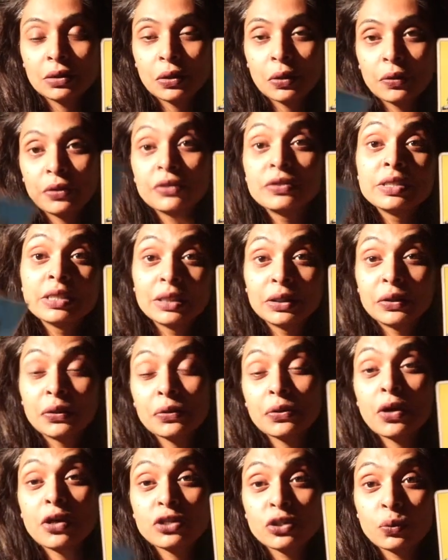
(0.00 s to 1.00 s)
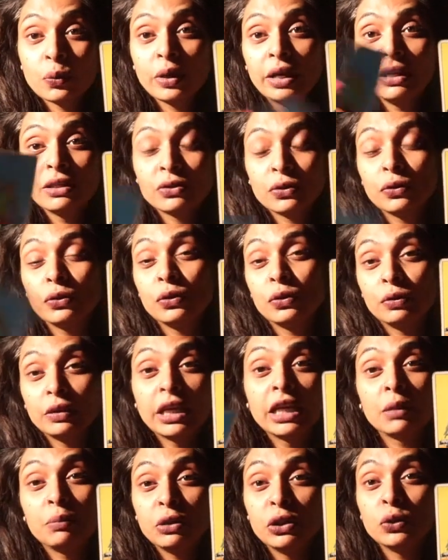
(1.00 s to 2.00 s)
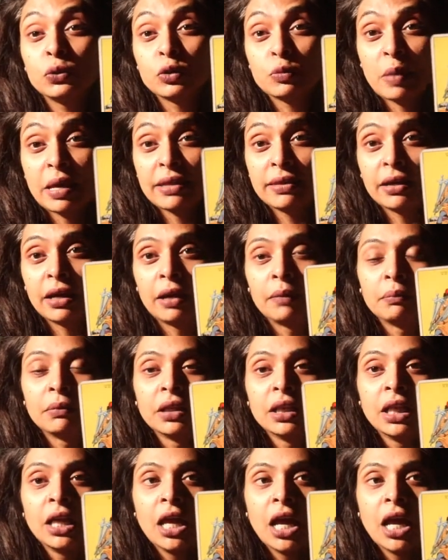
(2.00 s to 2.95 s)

You know, they're stealing your thoughts away so that they could be used by them.